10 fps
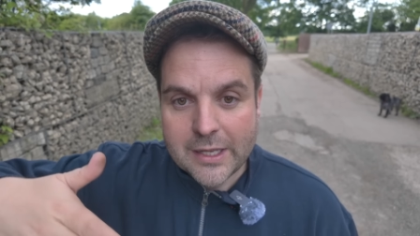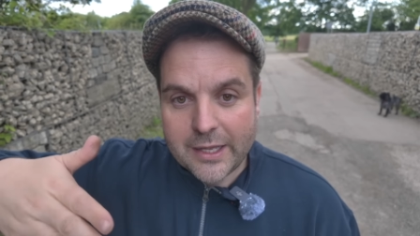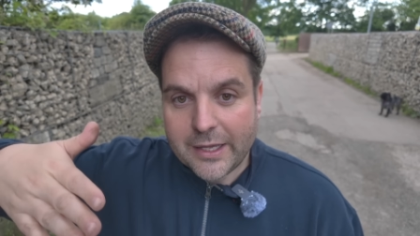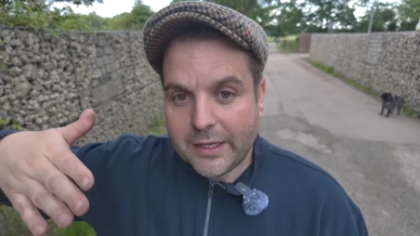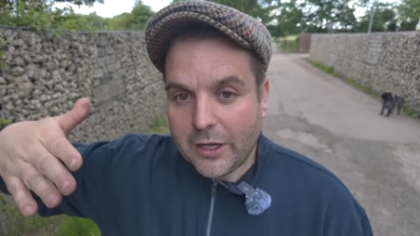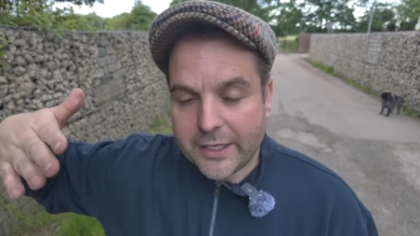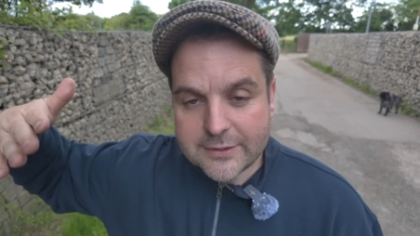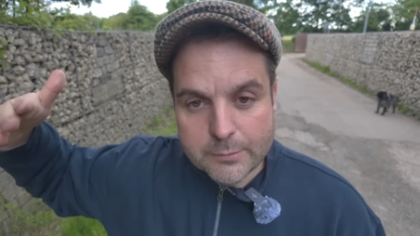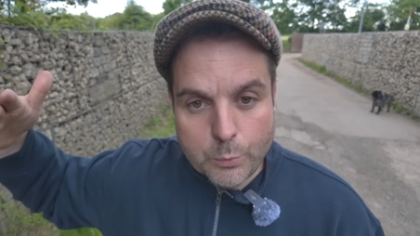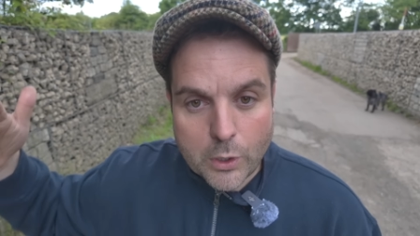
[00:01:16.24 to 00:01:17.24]
uh,
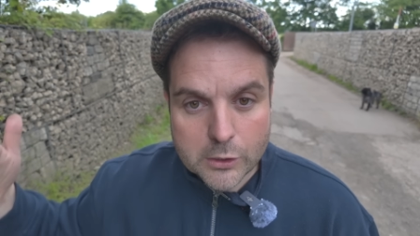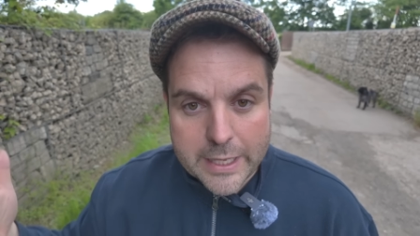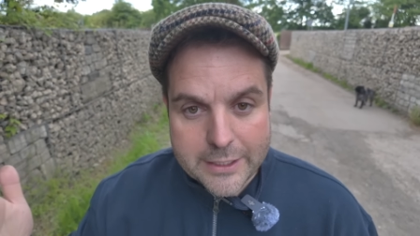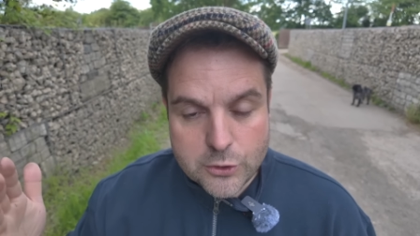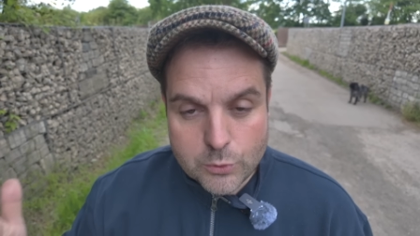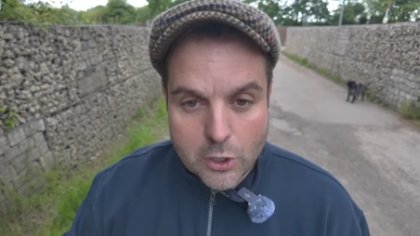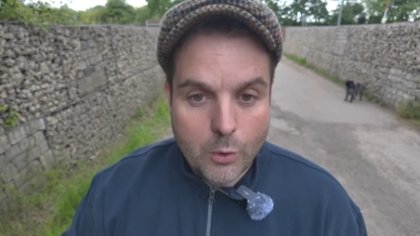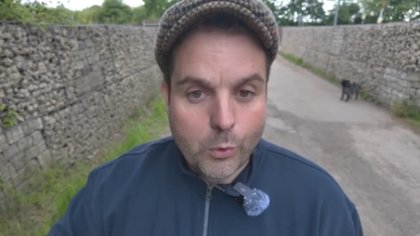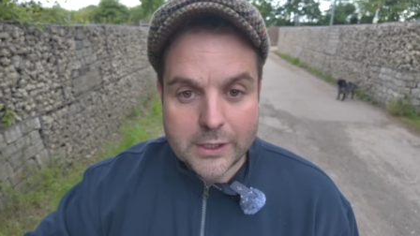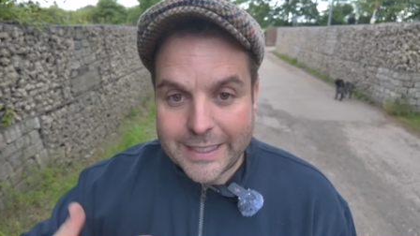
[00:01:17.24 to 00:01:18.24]
item? What can you
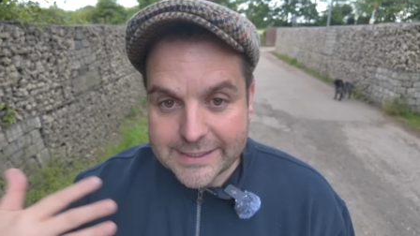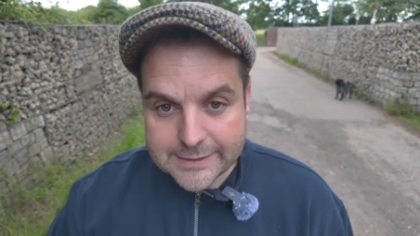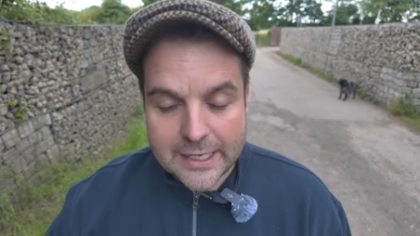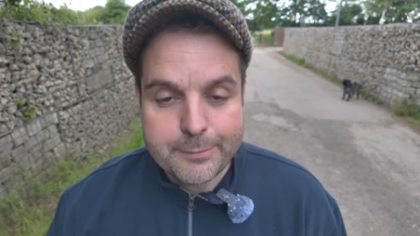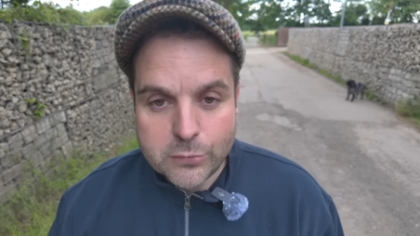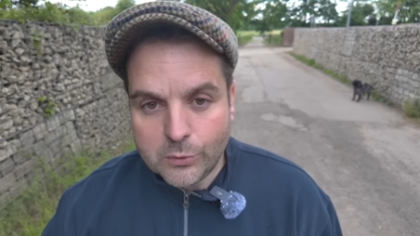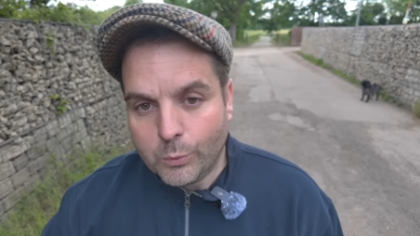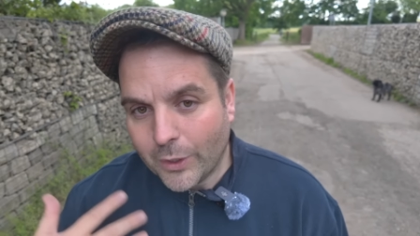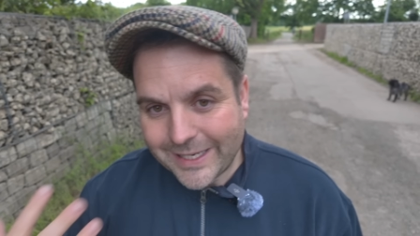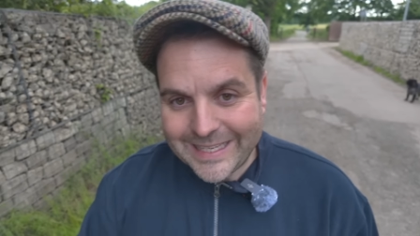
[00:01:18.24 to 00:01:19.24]
not? What is
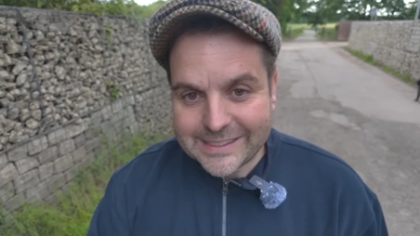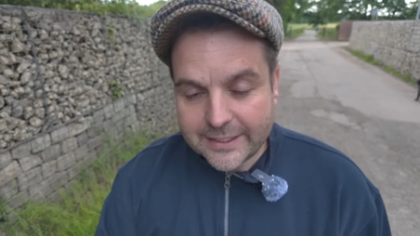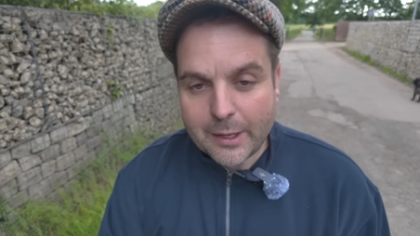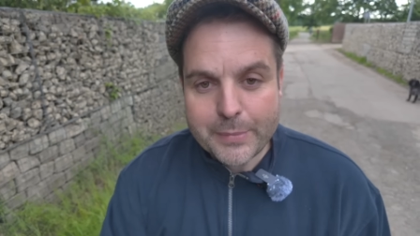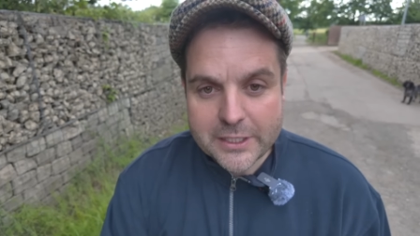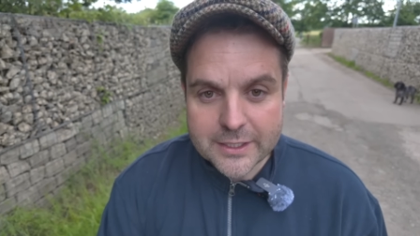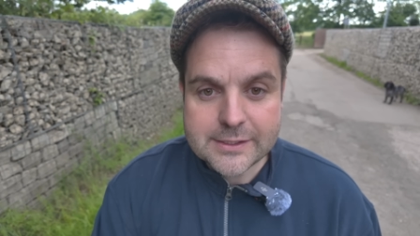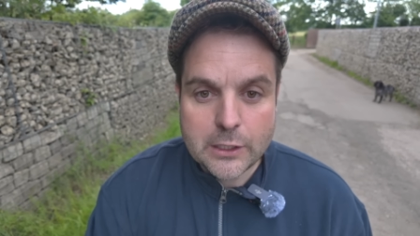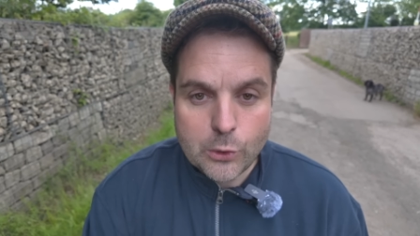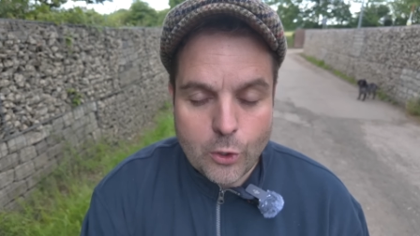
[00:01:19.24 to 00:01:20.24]
sellable? What isn't? And
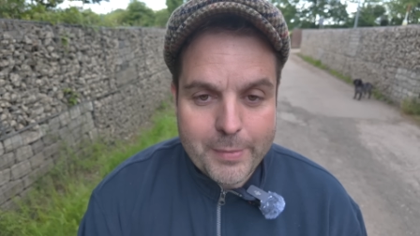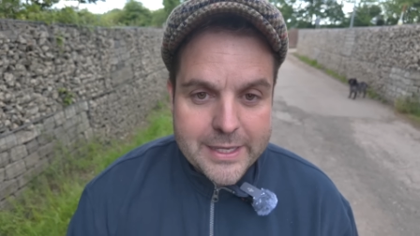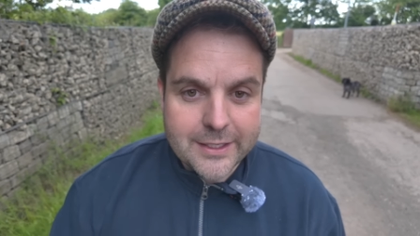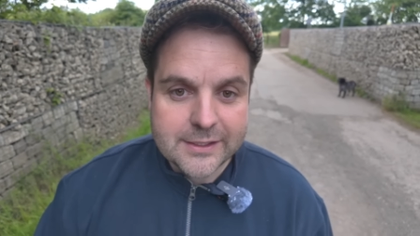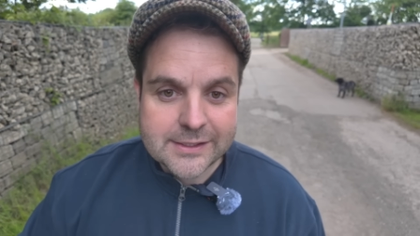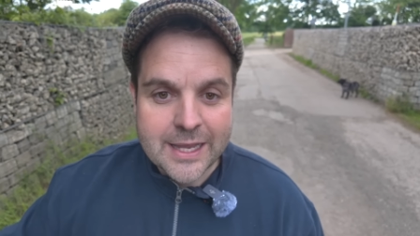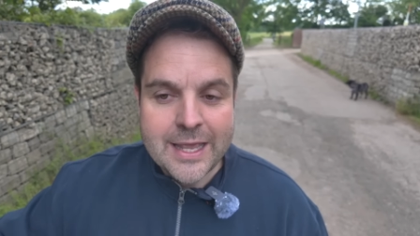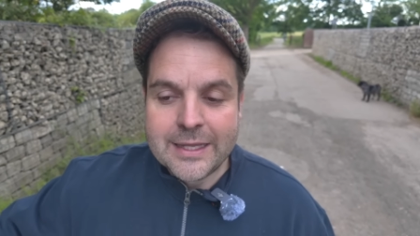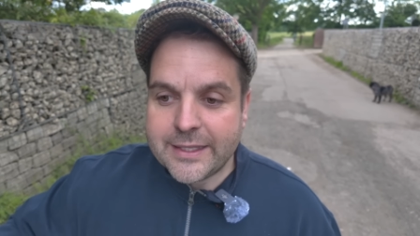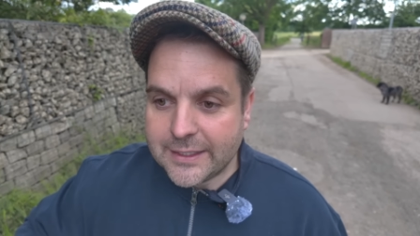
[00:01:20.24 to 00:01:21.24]
because the lawmakers
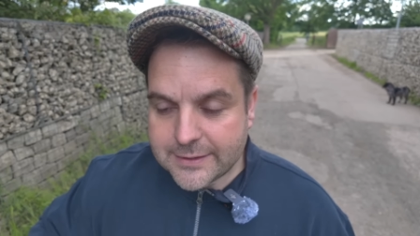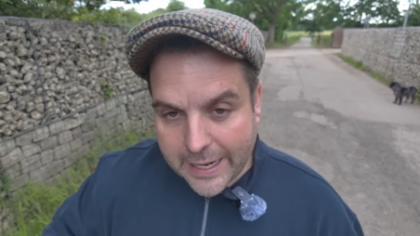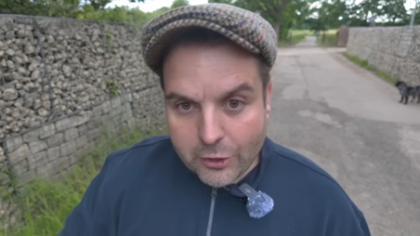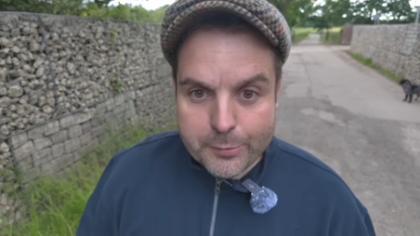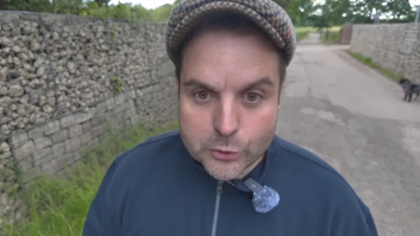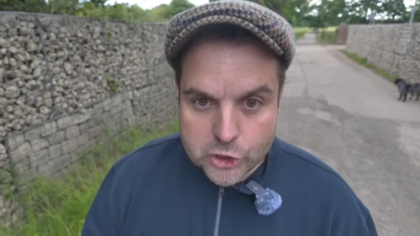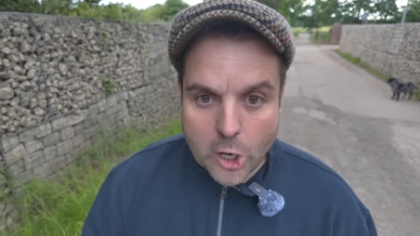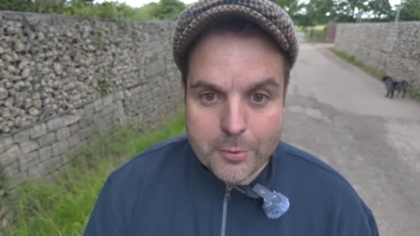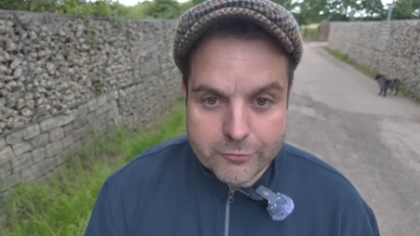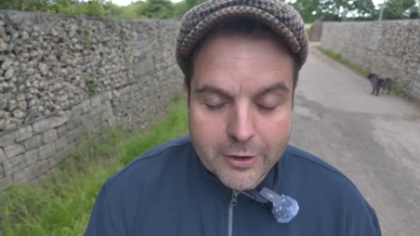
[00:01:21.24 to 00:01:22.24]
did a terrible
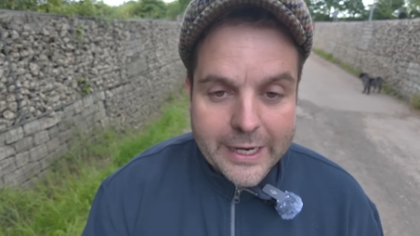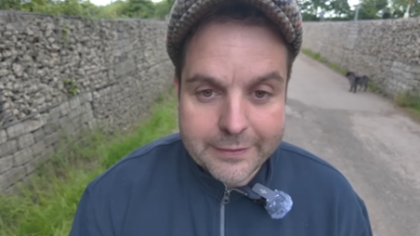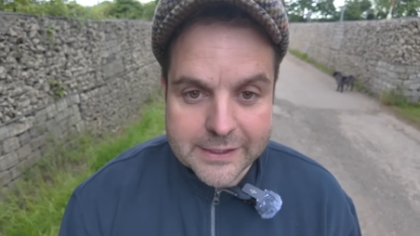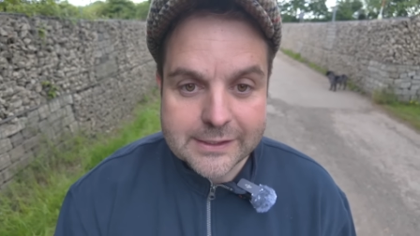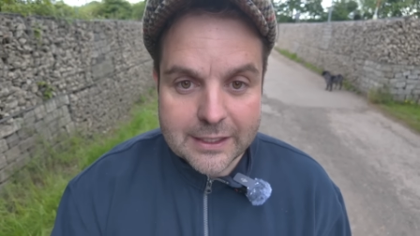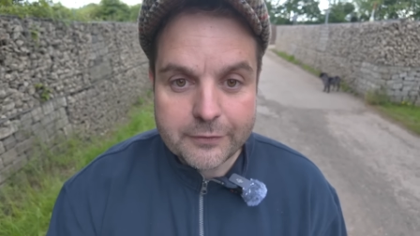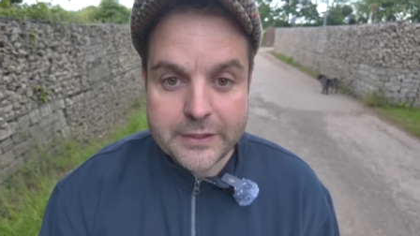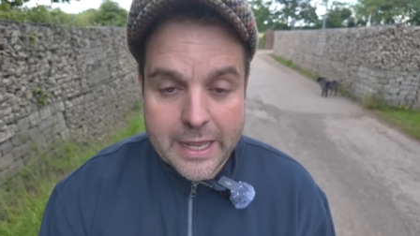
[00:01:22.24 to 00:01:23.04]
job of writing this stuff